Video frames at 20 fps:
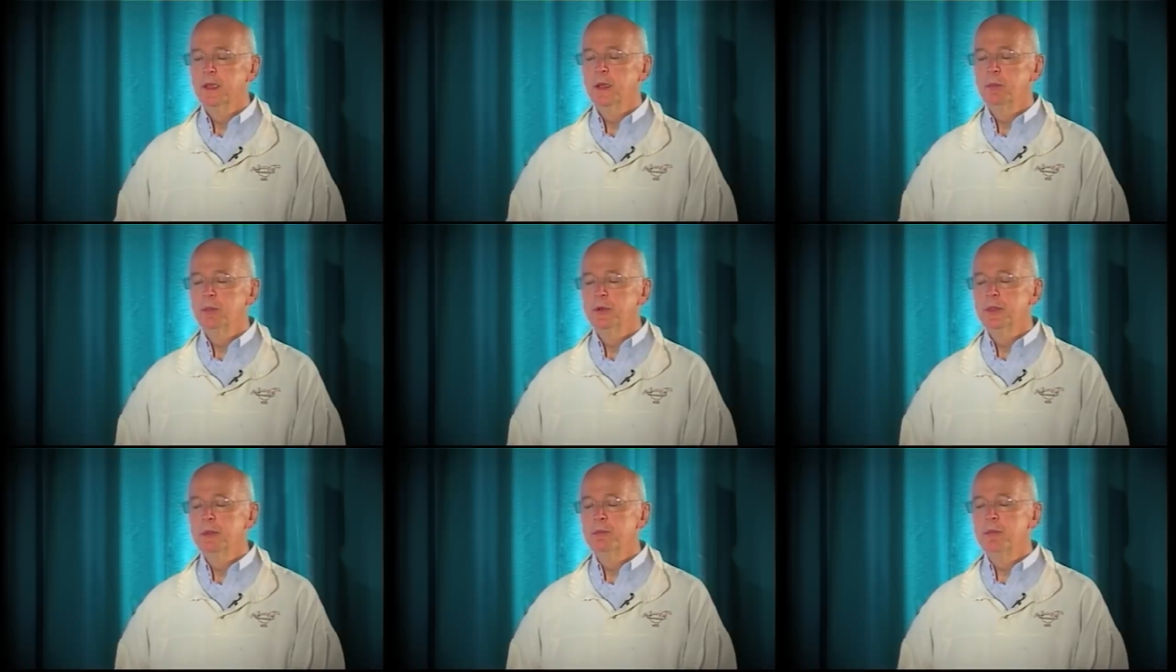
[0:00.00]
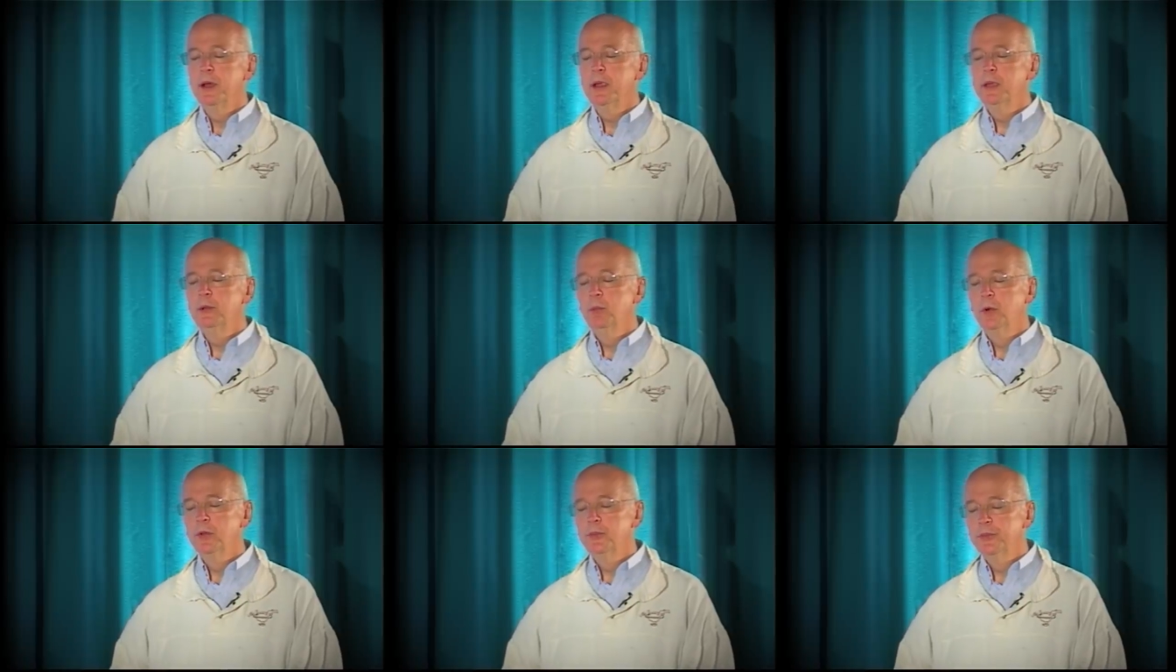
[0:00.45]
and when the
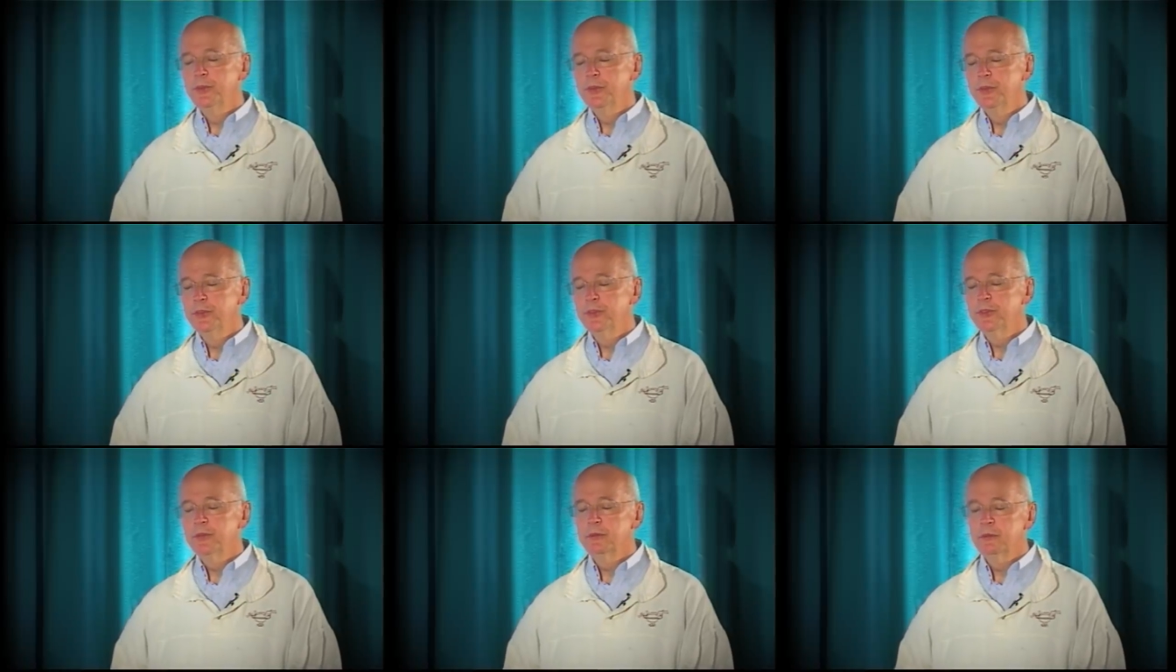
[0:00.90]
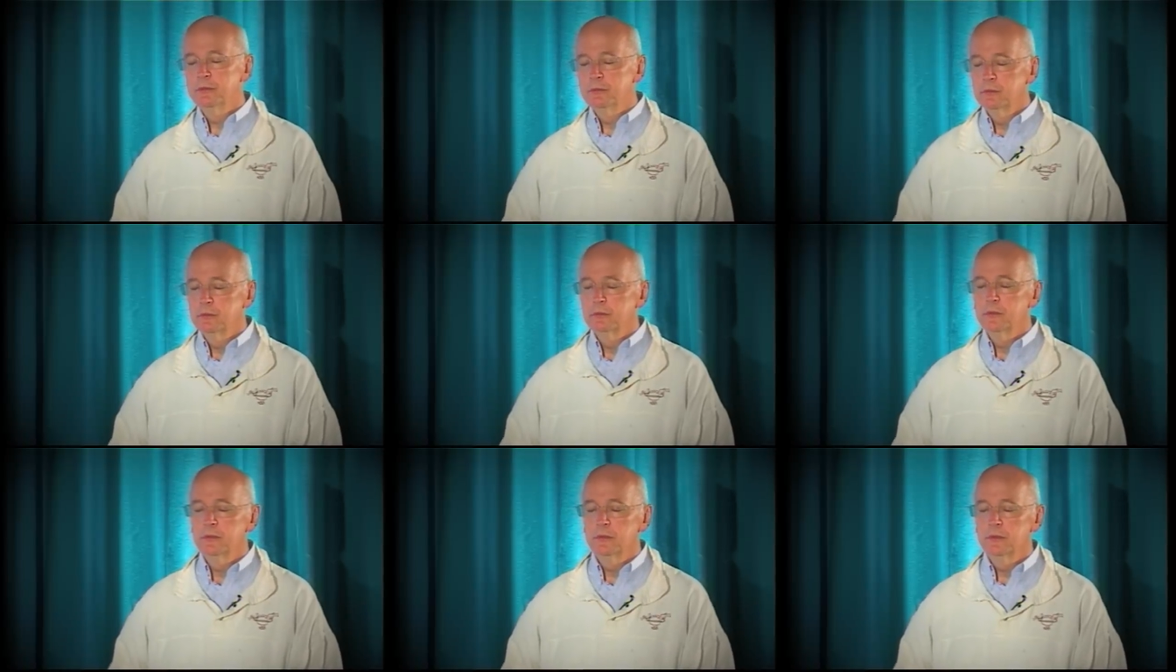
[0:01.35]
mind wanders, and
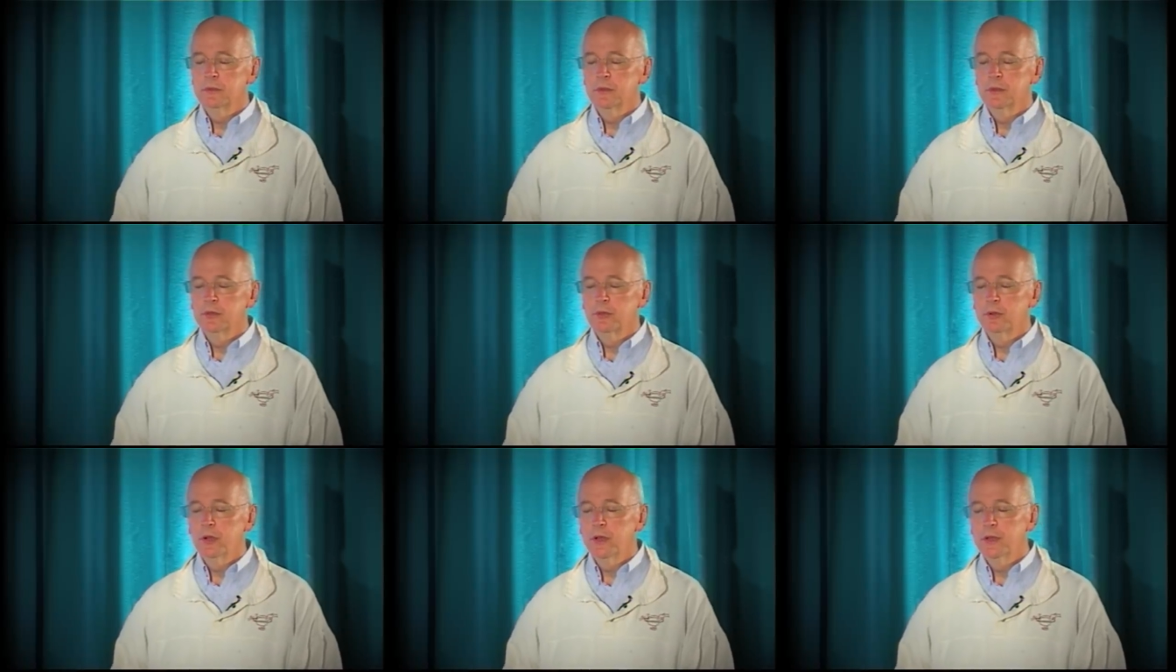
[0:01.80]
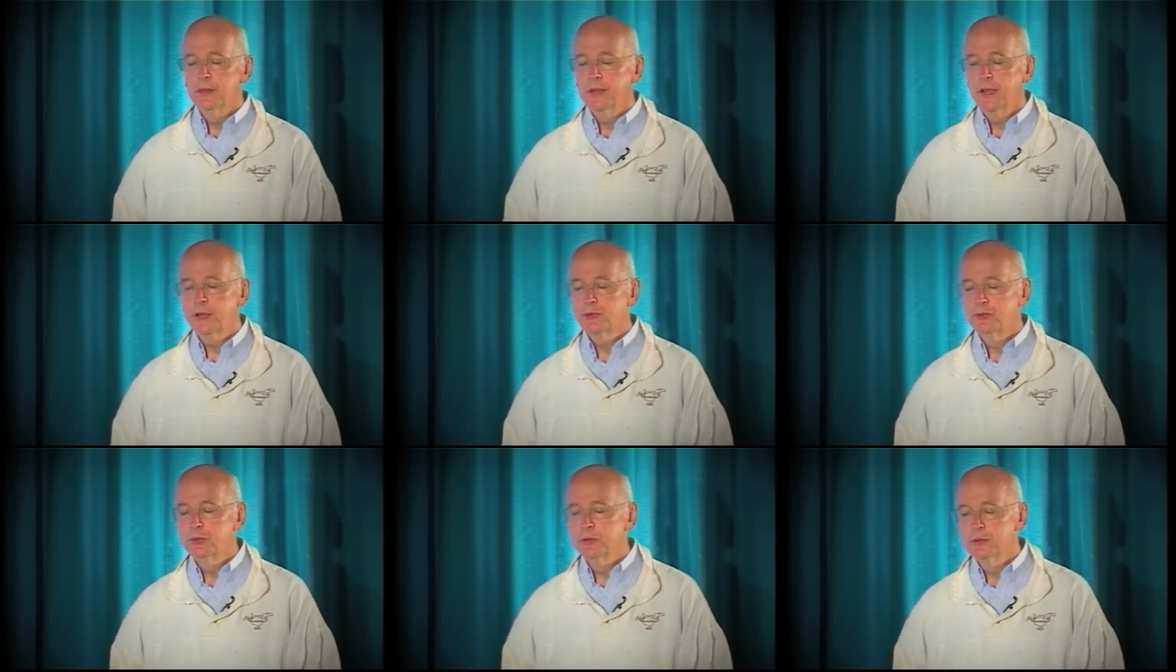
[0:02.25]
it's quite
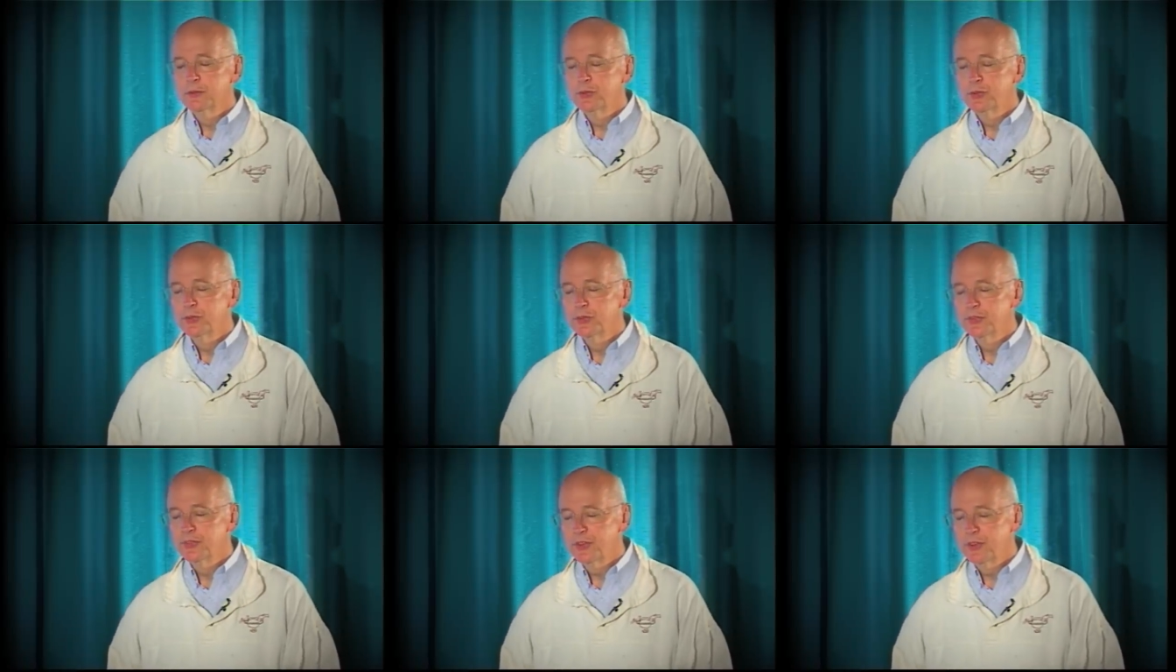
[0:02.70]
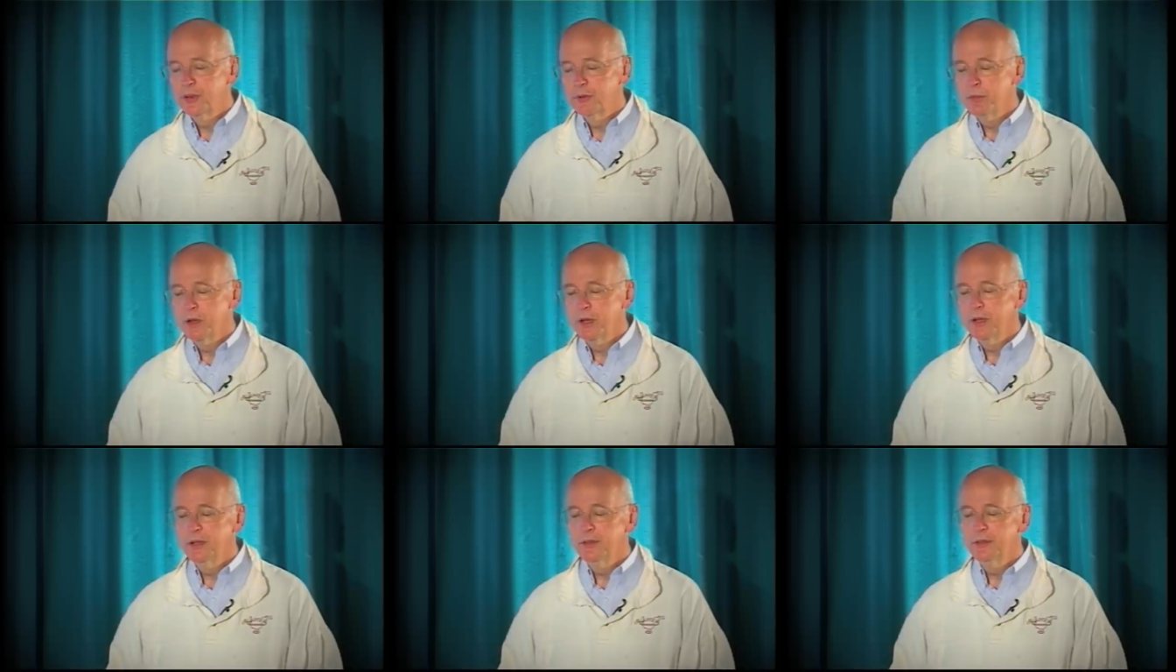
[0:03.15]
natural, of course, our
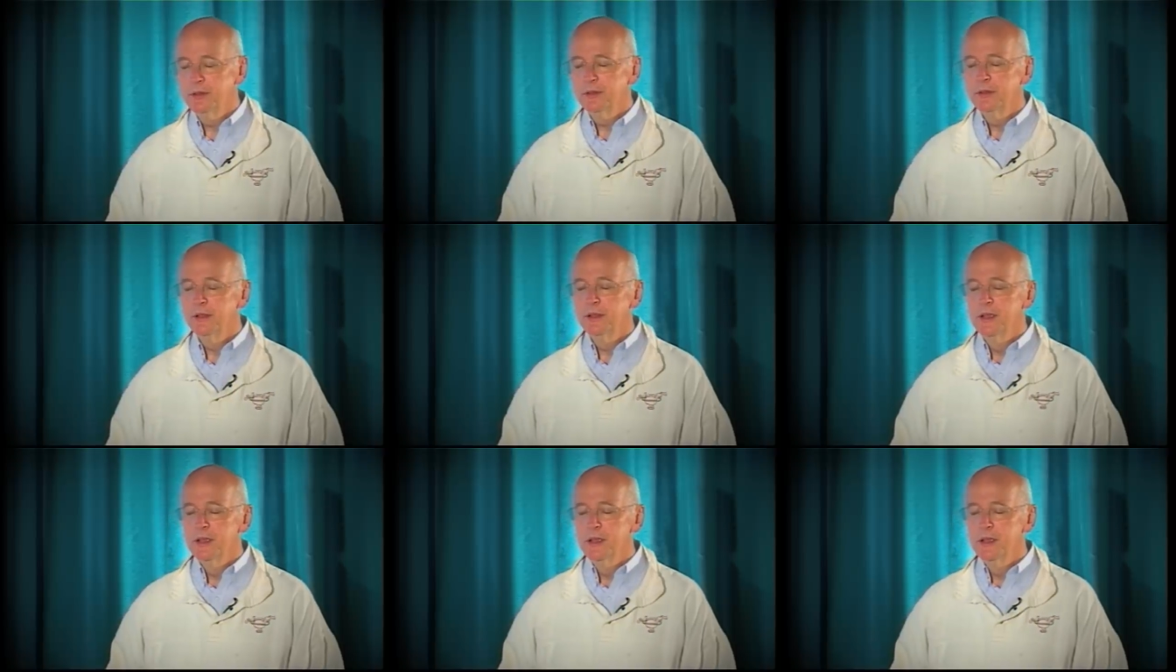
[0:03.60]
mind